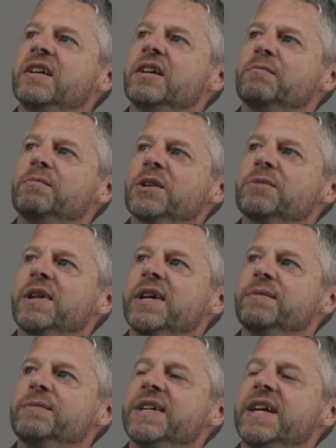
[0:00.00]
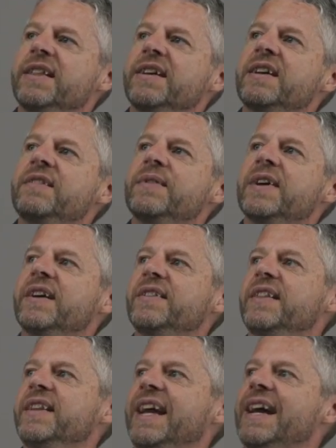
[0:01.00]
and multiply them together, and
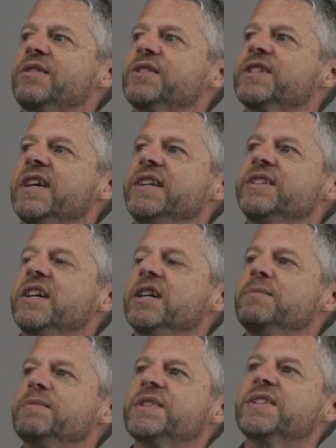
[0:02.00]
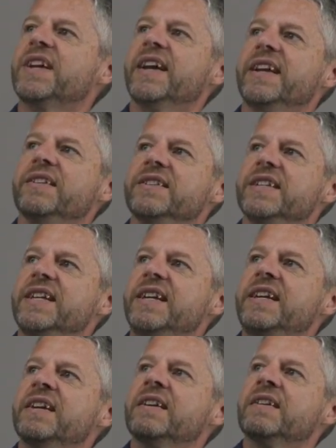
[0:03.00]
then the outside terms, a and d,